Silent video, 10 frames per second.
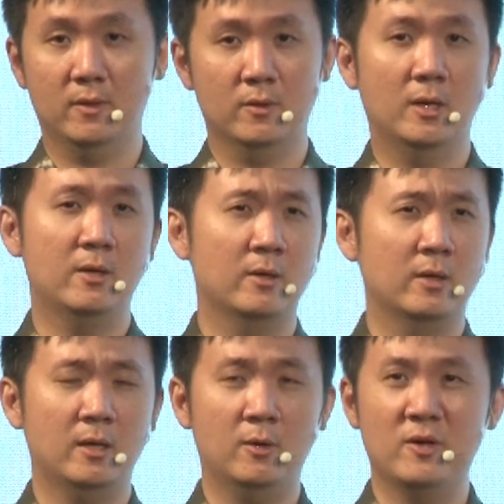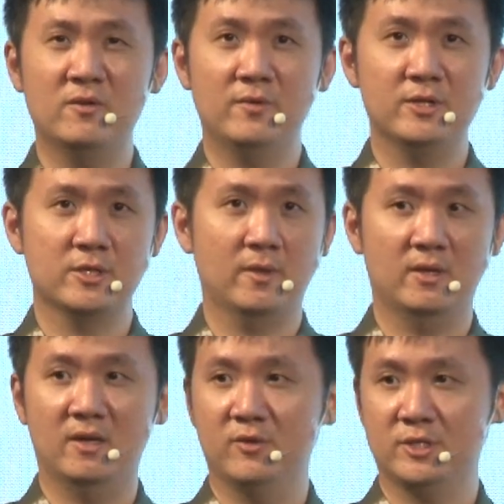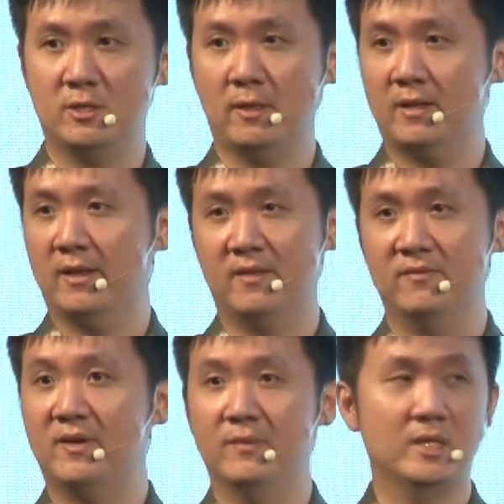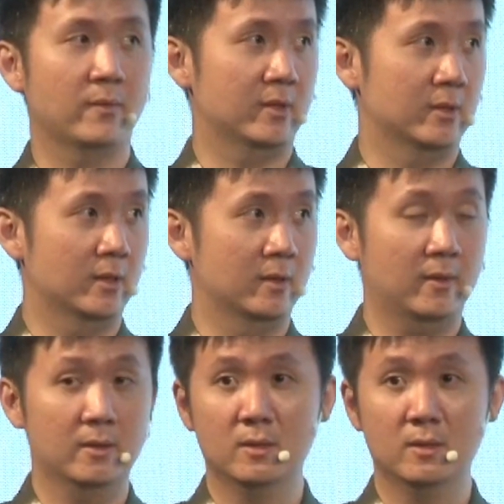So our renovations on average cost less than $5,000.